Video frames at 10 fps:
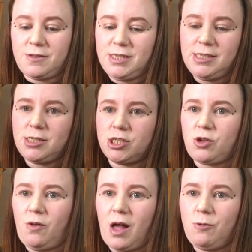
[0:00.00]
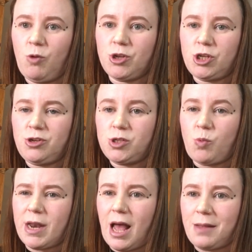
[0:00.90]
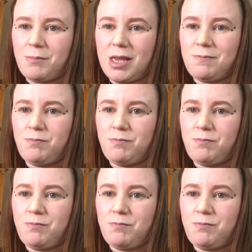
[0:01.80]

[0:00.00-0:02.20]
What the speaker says: This is the salt I want to use when I mean